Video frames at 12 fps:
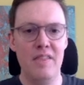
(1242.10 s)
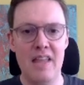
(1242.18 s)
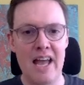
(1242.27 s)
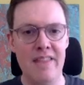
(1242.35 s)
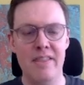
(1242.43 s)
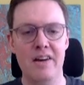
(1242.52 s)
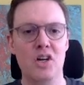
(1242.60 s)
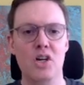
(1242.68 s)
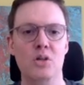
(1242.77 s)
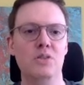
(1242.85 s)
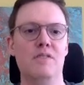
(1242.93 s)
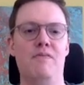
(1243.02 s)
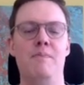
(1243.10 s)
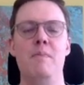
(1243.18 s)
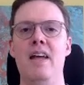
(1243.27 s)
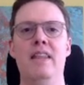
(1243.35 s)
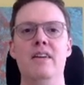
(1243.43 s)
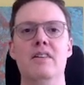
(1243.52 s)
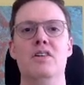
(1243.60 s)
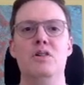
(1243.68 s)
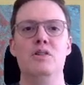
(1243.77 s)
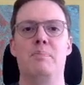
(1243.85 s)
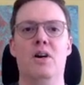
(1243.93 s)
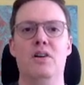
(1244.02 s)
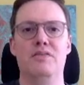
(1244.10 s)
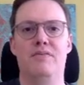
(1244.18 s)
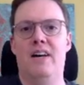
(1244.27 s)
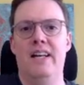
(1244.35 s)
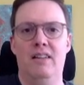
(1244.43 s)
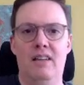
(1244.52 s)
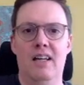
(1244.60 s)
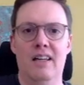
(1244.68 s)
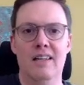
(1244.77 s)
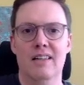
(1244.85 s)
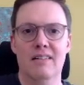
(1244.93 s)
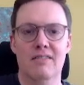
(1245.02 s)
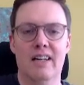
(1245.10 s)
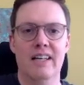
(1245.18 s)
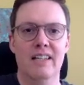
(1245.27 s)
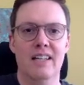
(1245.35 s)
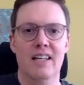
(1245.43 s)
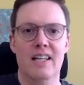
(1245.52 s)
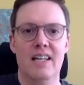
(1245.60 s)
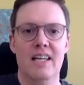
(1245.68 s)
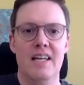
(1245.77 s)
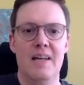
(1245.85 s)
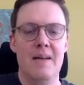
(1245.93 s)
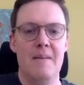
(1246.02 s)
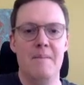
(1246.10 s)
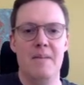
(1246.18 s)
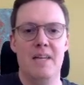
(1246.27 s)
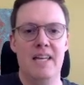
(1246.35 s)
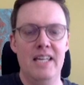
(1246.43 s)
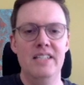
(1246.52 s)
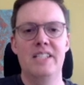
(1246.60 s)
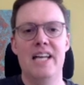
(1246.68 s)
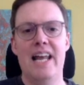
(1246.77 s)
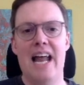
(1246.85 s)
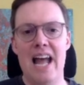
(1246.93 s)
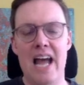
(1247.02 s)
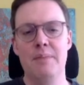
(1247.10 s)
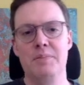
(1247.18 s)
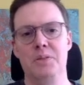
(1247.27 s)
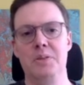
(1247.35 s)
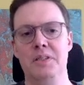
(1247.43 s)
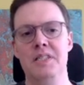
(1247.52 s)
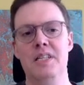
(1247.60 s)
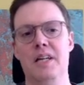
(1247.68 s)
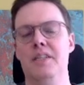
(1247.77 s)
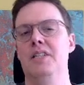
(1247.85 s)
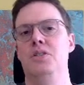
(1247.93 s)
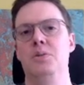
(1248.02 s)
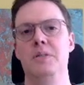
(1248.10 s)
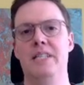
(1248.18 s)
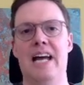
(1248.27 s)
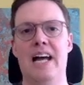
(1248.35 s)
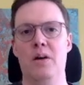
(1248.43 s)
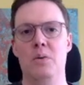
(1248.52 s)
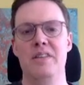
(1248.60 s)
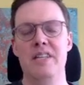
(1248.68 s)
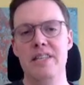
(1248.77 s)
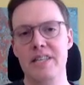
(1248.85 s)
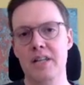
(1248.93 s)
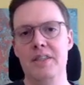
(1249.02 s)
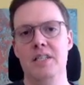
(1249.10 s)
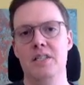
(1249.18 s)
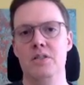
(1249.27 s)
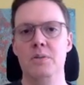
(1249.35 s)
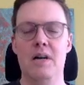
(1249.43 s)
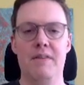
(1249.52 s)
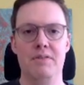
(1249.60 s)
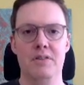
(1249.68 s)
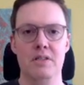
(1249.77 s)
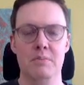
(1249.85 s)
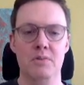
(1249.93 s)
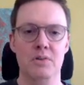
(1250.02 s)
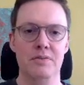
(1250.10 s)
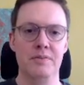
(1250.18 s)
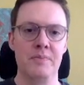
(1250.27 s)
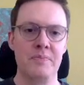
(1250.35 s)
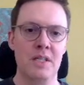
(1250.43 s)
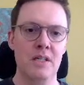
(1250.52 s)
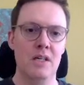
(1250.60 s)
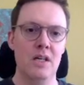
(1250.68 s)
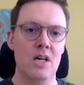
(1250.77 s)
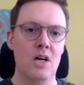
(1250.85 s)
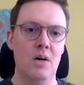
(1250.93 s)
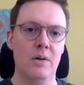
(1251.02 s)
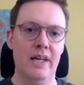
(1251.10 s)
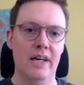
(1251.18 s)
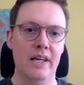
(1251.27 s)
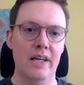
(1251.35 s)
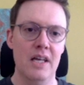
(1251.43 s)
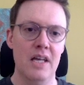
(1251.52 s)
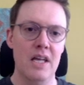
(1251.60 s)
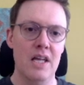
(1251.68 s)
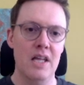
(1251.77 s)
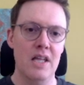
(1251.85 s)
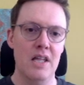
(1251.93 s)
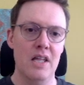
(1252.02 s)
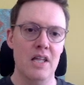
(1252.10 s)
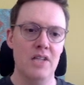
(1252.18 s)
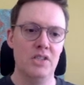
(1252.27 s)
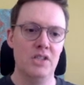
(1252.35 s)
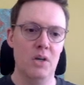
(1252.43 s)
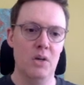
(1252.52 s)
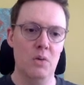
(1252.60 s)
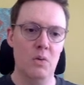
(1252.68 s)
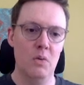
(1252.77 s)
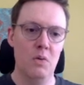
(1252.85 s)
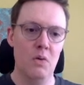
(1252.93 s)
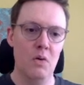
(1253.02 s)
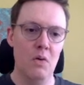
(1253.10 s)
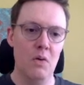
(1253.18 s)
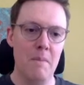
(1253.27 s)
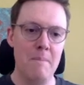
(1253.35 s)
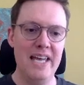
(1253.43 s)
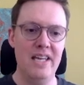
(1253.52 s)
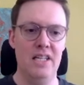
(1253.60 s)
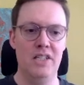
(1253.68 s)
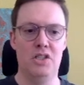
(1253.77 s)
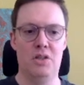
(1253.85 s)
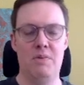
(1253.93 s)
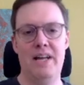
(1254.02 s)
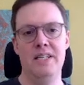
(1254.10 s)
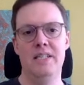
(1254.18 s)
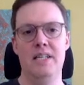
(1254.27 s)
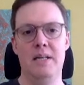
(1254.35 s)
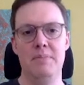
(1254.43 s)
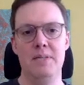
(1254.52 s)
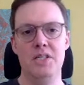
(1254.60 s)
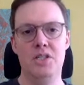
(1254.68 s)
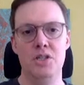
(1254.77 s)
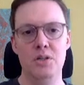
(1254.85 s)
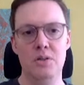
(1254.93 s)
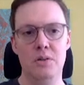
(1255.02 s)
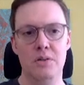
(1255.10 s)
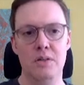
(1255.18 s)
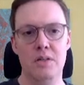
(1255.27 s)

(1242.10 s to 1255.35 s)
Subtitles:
there goes Byrne's final leg, right? He's got absolutely nothing to attack with, nothing to do after this move. Okay? So mate is threatened on B2,